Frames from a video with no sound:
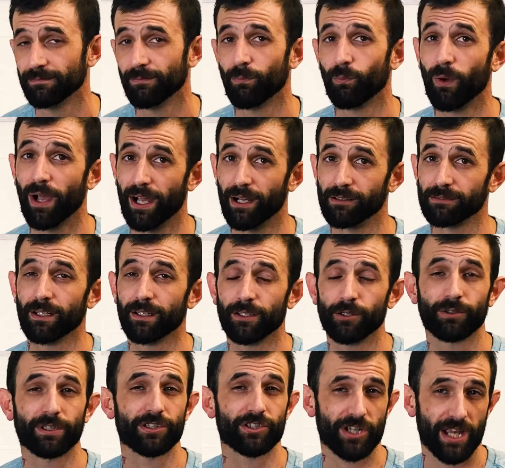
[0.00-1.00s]
Well, you
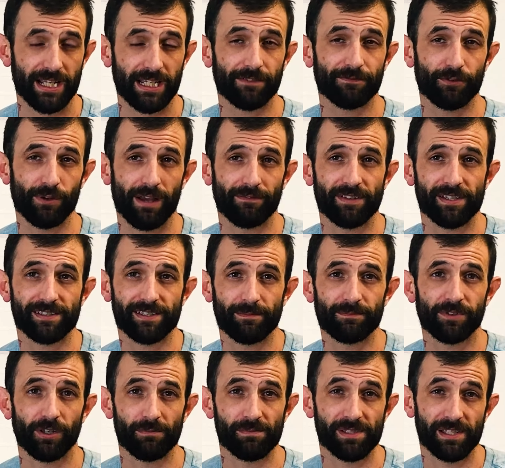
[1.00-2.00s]
can check if you have the
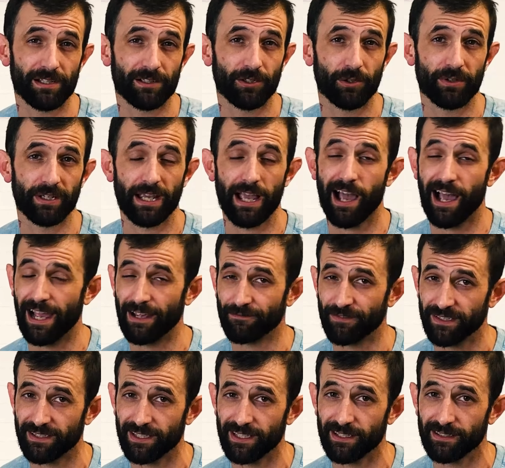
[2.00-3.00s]
symptoms including eye
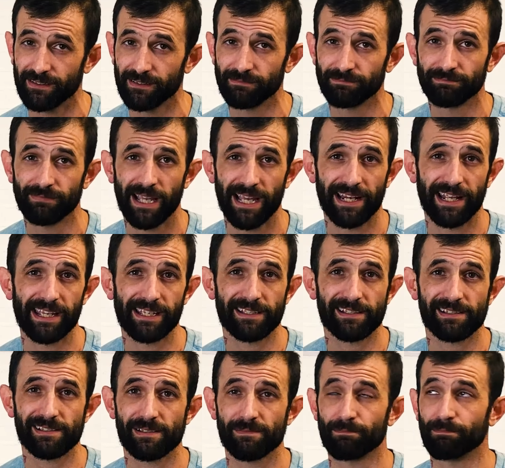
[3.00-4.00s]
fatigue,
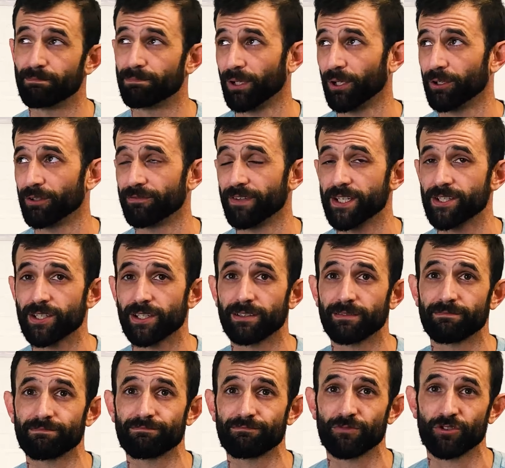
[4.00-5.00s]
headaches, blurred
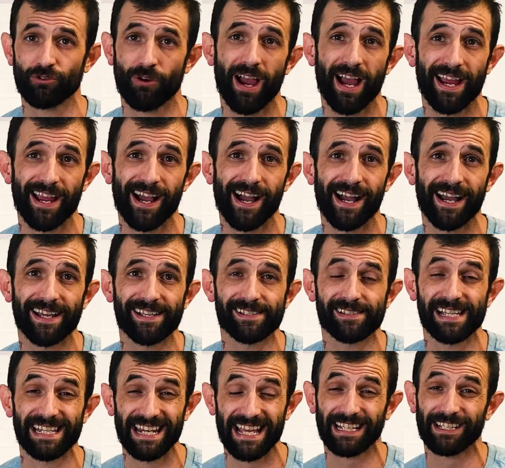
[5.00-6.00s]
vision, dry eyes,
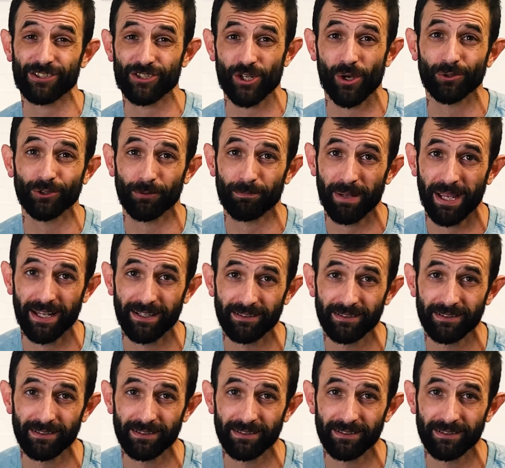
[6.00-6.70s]
and neck and shoulder pain.